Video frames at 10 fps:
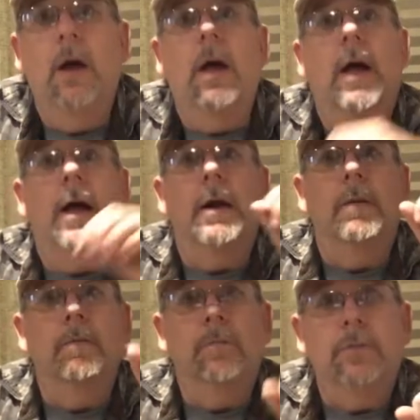And
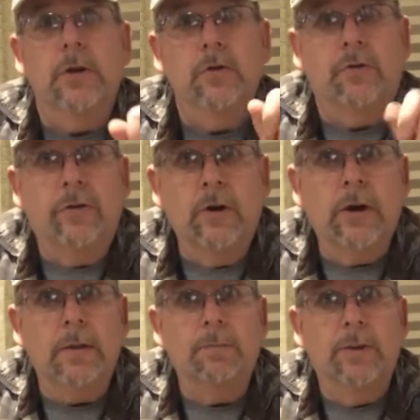you still
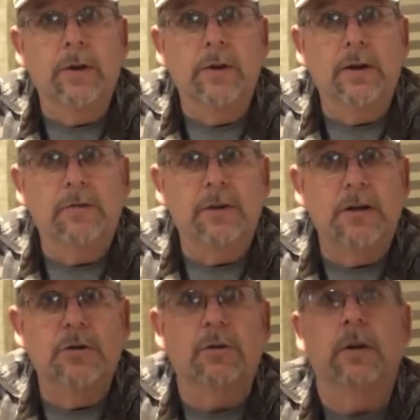get billed
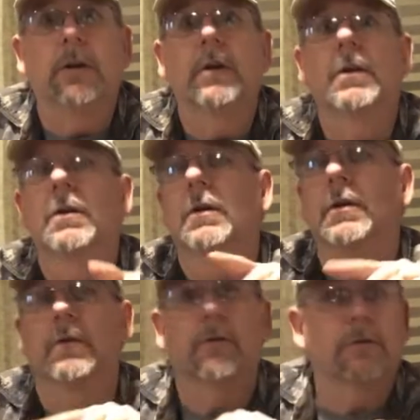individually.
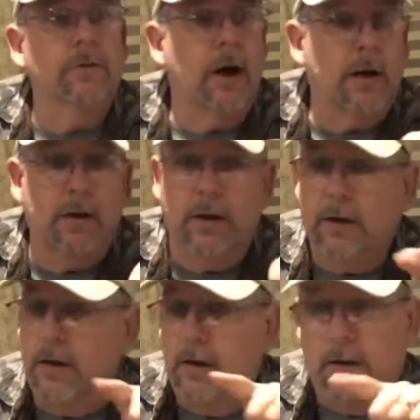There's not like
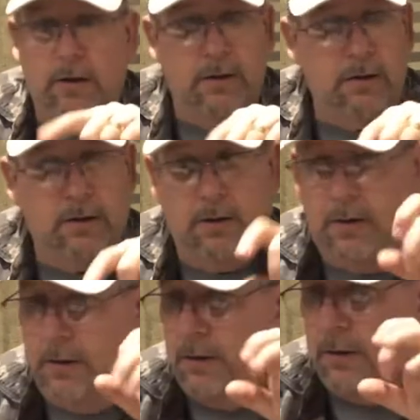
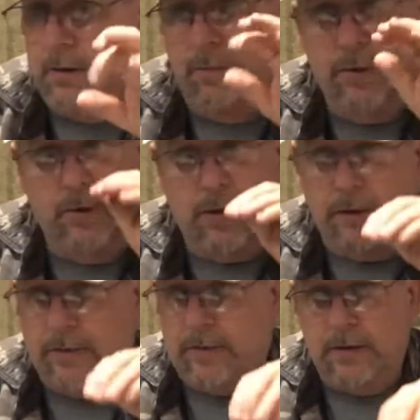the bill
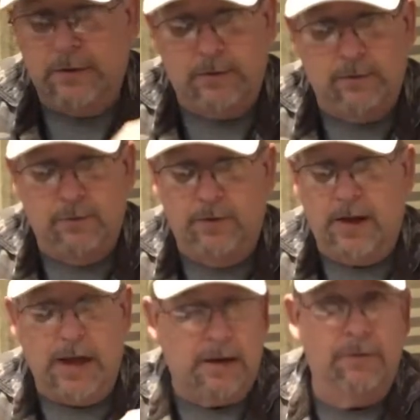gets sent to the
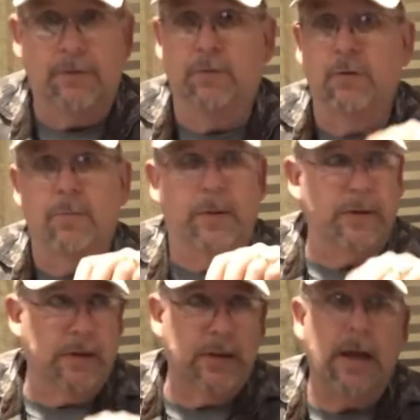head of the group and
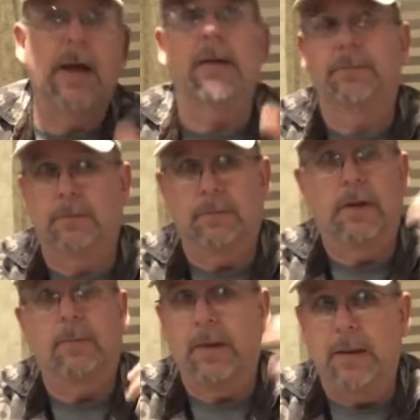then they have to
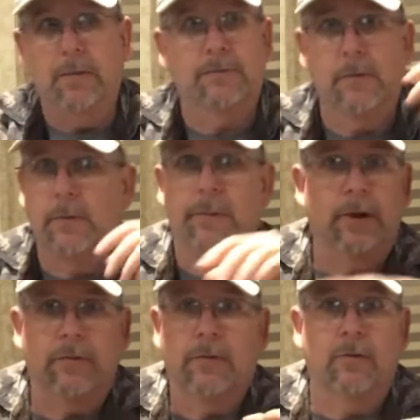get payment for everybody
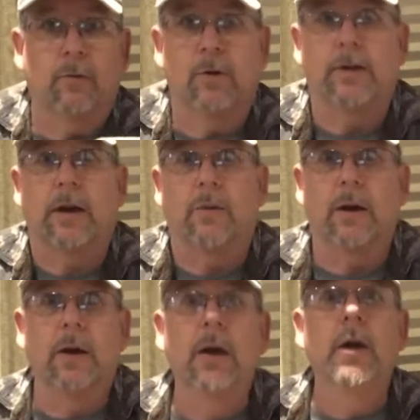else. It doesn't work that
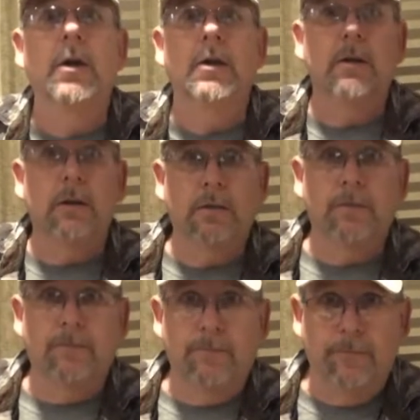way.
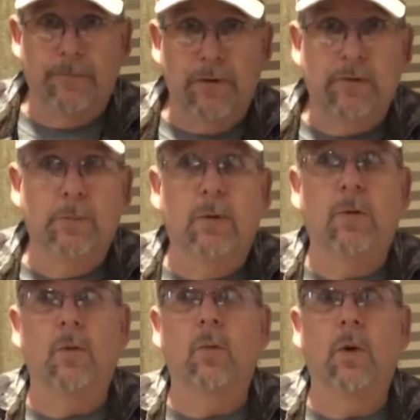
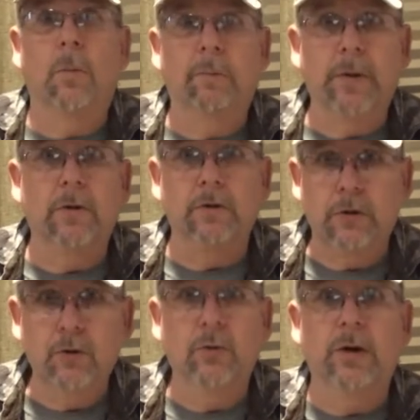Visible will bill
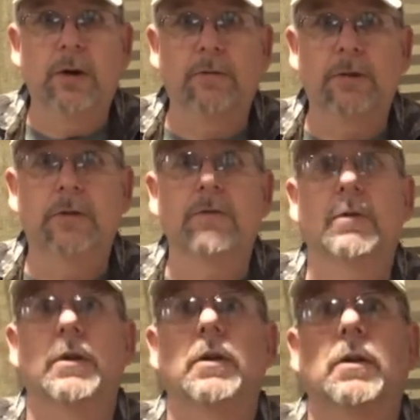you individually.